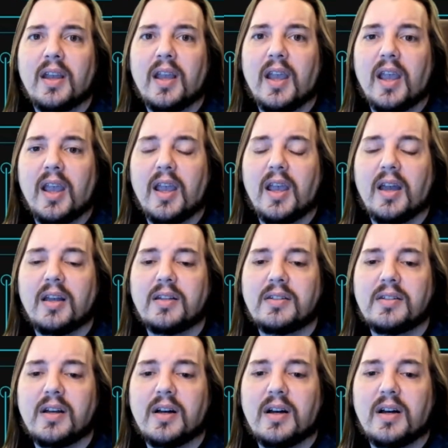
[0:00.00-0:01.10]
and
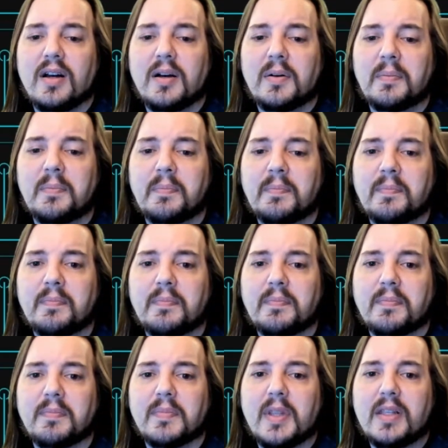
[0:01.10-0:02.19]

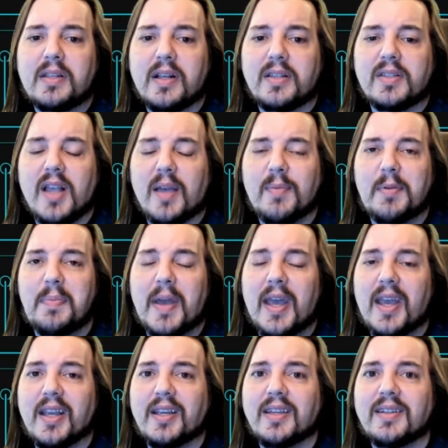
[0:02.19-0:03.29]
it's got Simon
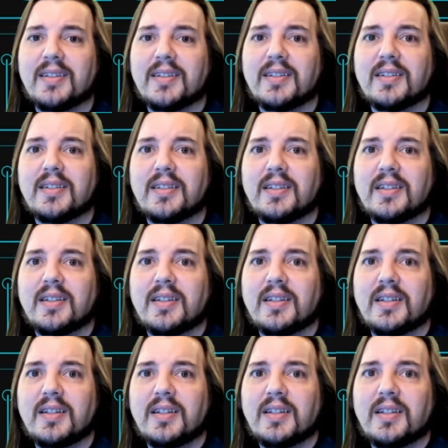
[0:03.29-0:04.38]
Pegg.
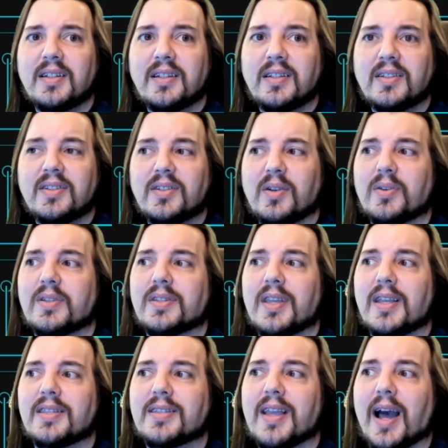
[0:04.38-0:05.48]
So
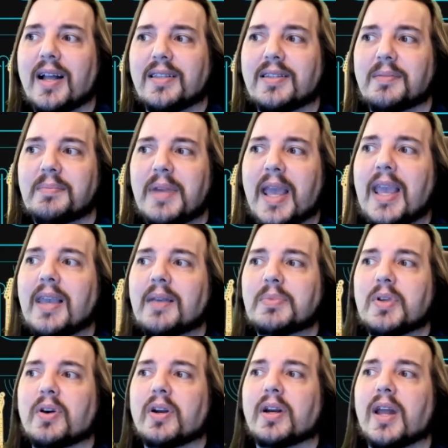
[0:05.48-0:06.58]
it's got some names
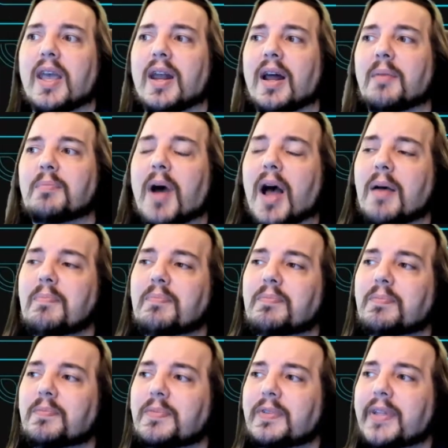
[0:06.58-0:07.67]
on it, and
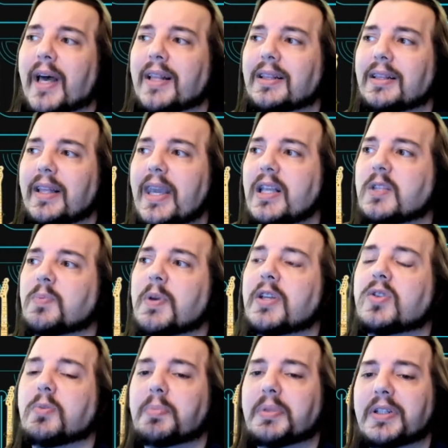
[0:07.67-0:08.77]
I'm that leads me
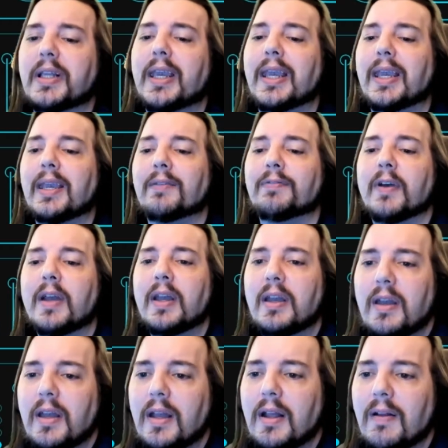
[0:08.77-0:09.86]
to believe
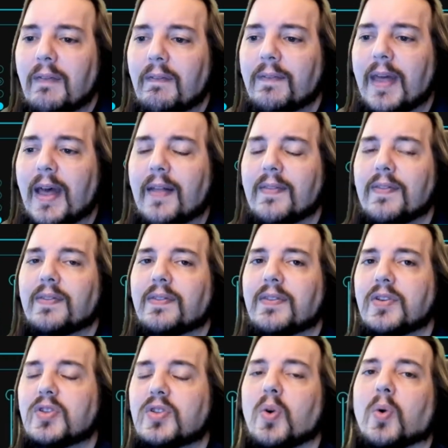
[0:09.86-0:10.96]
that the
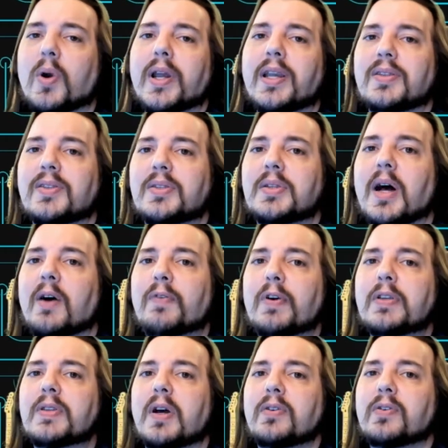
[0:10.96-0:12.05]
story itself
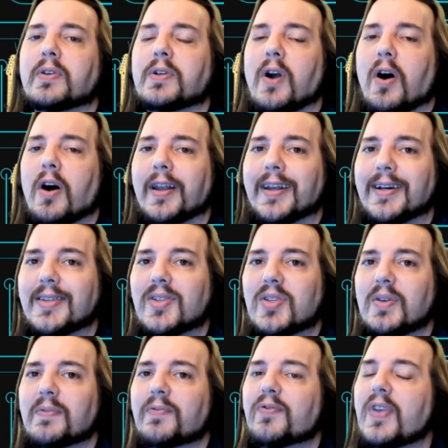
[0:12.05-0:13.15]
has undergone a
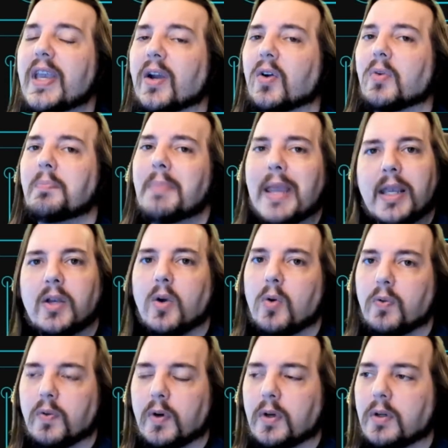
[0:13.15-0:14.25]
severe makeover.